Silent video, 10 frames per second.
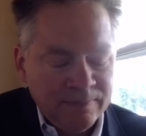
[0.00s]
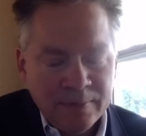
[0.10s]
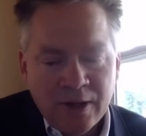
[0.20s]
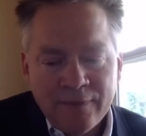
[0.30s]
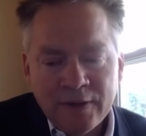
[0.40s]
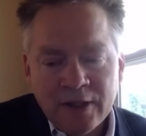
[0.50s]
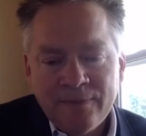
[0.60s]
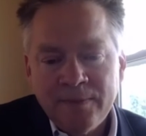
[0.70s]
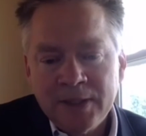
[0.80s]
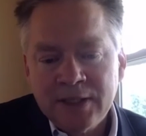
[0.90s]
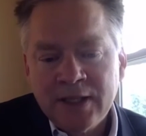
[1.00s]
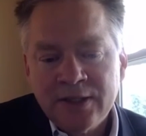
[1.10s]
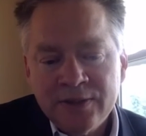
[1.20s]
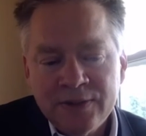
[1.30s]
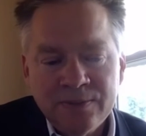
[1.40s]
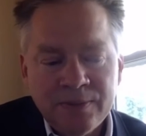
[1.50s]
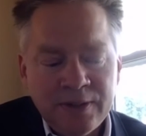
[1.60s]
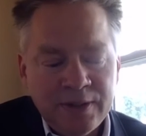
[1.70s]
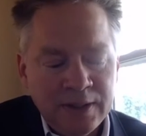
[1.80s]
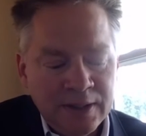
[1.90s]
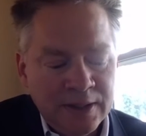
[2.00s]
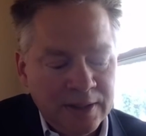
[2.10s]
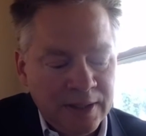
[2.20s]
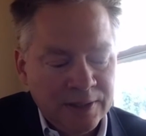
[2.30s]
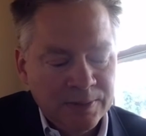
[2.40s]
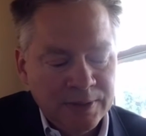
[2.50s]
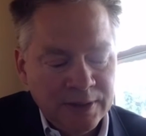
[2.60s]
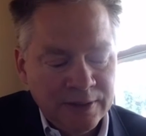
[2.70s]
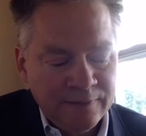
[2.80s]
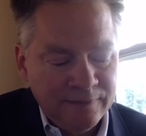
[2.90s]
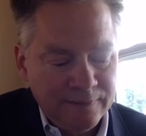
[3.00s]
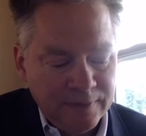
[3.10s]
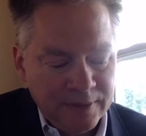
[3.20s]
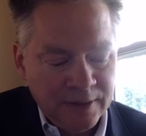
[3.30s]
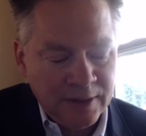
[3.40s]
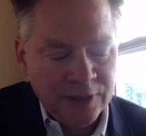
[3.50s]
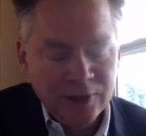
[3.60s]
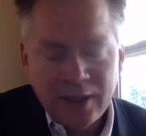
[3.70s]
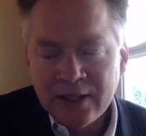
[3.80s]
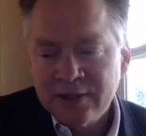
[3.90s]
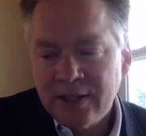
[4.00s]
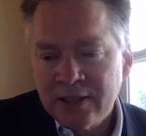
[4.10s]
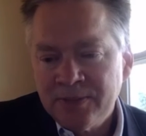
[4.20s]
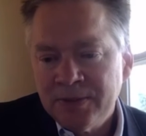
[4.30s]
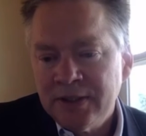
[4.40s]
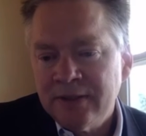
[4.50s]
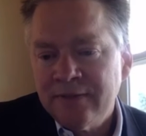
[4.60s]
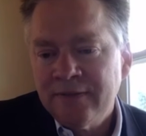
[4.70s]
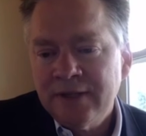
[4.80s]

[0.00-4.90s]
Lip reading: coffee cup from McDonald's with the alleged expletive.